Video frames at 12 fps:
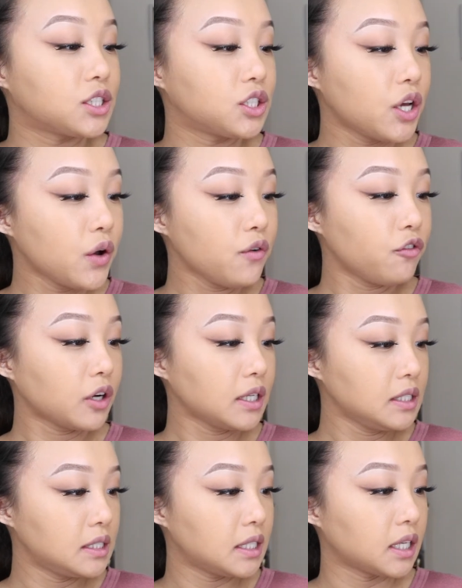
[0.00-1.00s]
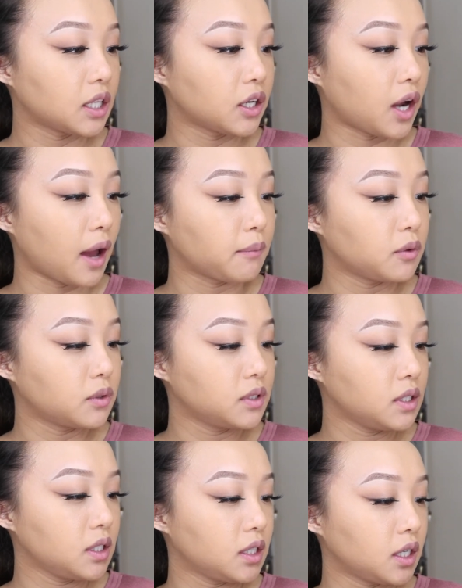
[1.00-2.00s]
So for concealer, I'm
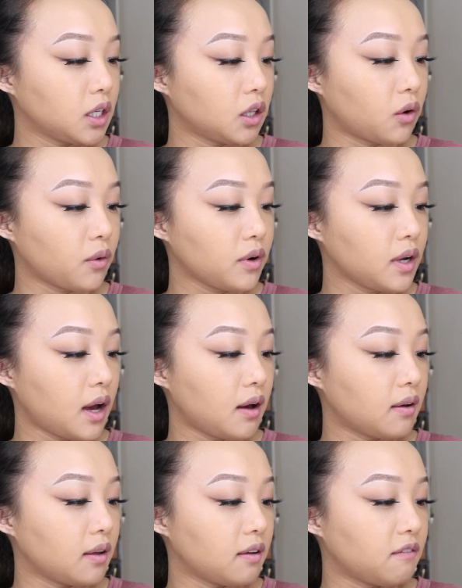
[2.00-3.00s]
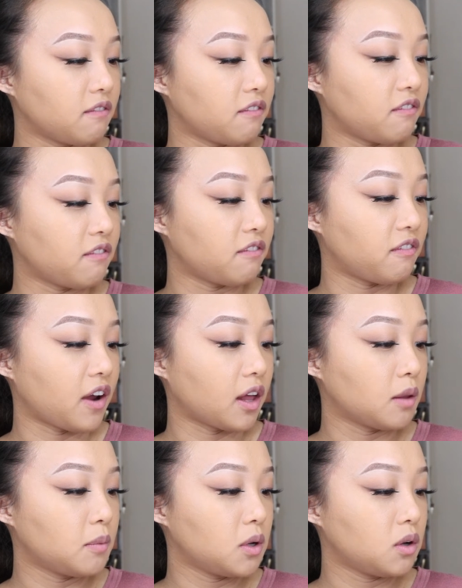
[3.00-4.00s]
using the L'Oreal
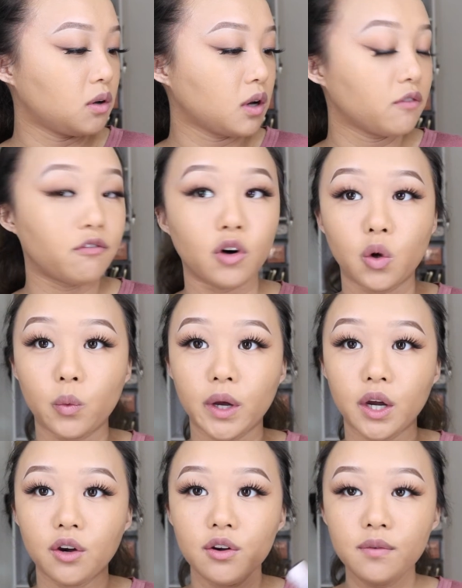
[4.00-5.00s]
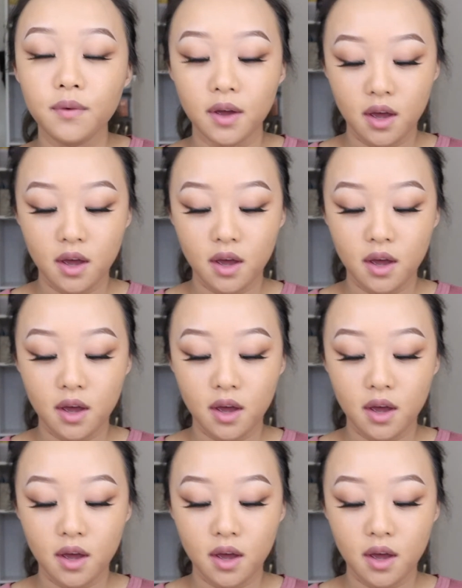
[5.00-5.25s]
Infallible Full Wear.